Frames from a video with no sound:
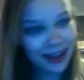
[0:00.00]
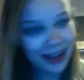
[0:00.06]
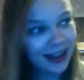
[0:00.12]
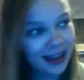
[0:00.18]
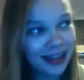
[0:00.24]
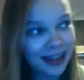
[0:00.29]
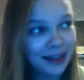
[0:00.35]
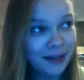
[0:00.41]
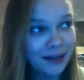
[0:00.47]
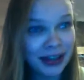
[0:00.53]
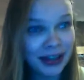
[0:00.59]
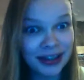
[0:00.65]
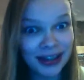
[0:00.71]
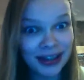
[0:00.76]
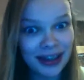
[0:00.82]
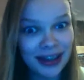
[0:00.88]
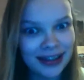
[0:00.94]
I think we can
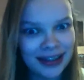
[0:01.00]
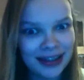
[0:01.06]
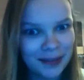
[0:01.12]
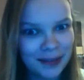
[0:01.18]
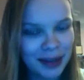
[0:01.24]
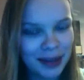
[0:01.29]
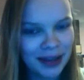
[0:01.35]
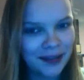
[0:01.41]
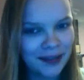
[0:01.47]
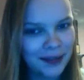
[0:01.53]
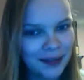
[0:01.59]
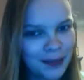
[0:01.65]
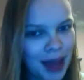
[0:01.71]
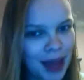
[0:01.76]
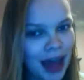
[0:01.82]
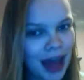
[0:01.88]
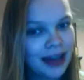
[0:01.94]
learn something from
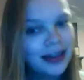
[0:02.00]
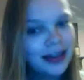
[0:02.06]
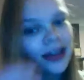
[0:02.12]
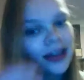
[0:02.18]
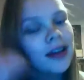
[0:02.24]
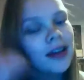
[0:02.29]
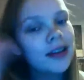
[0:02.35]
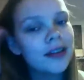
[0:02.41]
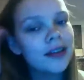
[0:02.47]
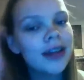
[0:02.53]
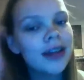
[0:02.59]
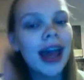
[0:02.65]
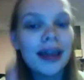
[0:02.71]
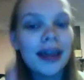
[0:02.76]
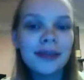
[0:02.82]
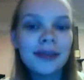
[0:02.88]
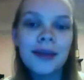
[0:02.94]
that. So
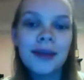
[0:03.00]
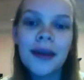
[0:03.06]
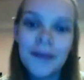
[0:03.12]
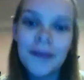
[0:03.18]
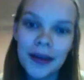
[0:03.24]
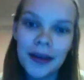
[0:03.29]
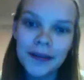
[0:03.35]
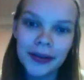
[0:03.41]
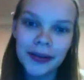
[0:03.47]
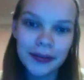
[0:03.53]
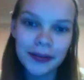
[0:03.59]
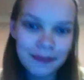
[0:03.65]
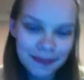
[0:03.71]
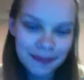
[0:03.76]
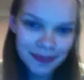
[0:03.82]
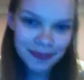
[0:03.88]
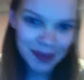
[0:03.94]
yes, my favourite
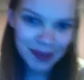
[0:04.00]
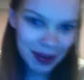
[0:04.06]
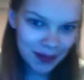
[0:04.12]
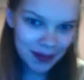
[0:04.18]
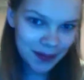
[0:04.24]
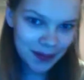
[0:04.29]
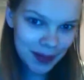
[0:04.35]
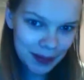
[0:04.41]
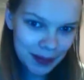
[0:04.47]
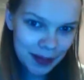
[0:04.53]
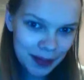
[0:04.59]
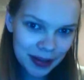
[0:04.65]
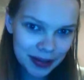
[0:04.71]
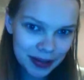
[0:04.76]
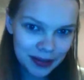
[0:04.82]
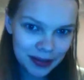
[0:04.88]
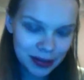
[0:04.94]
female
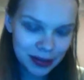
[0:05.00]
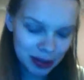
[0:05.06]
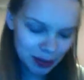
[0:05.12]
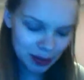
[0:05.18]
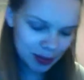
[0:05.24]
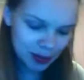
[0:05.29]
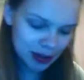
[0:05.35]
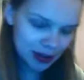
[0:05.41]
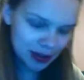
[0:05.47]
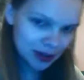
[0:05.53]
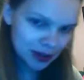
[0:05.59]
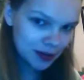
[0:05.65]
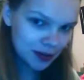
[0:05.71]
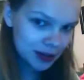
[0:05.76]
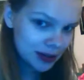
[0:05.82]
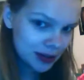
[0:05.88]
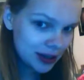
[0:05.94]
YouTubers are
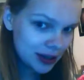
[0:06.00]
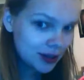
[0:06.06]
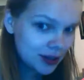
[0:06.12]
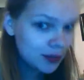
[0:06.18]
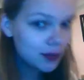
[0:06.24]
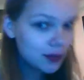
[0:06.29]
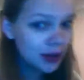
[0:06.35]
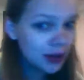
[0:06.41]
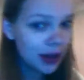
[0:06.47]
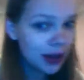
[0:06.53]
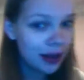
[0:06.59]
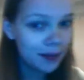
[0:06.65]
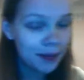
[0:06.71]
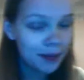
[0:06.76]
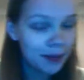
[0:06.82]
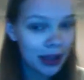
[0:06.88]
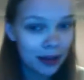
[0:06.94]
Christina Horner
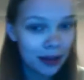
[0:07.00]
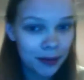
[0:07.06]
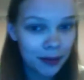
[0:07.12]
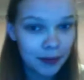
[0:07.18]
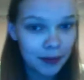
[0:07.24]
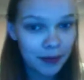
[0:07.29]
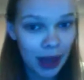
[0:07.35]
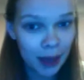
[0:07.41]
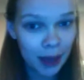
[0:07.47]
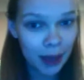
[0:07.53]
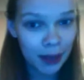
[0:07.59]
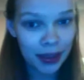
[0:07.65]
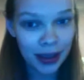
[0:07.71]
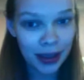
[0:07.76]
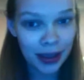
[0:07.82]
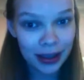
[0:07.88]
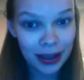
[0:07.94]
and Lauren
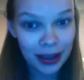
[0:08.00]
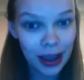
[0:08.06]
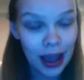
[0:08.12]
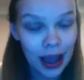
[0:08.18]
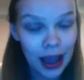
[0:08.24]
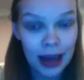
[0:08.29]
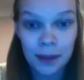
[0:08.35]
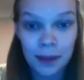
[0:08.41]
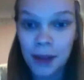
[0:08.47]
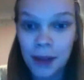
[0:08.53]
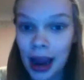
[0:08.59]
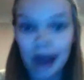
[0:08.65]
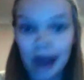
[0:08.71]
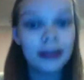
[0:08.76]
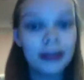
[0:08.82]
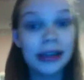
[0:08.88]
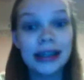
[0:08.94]
Fairweather, and
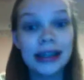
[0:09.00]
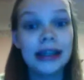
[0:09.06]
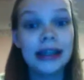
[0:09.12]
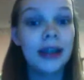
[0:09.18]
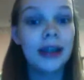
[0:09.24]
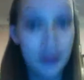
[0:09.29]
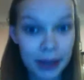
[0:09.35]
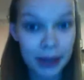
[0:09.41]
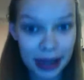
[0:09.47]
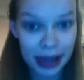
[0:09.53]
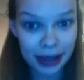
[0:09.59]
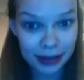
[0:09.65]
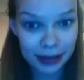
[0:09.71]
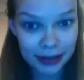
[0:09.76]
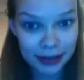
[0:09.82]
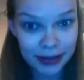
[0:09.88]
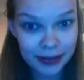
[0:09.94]
apparently nobody
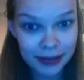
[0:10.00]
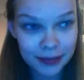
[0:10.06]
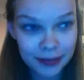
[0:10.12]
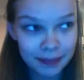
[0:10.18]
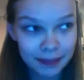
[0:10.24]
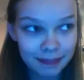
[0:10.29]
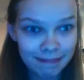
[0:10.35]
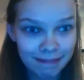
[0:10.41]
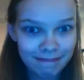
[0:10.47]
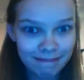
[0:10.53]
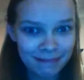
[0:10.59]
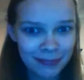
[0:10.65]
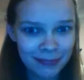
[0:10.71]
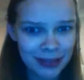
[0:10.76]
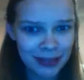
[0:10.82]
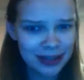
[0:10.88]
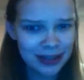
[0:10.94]
else,
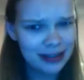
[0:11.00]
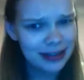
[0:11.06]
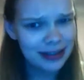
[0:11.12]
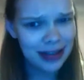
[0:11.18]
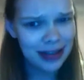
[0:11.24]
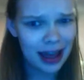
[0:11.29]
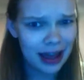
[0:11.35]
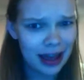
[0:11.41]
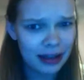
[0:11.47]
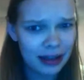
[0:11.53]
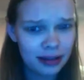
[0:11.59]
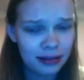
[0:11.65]
which is sad.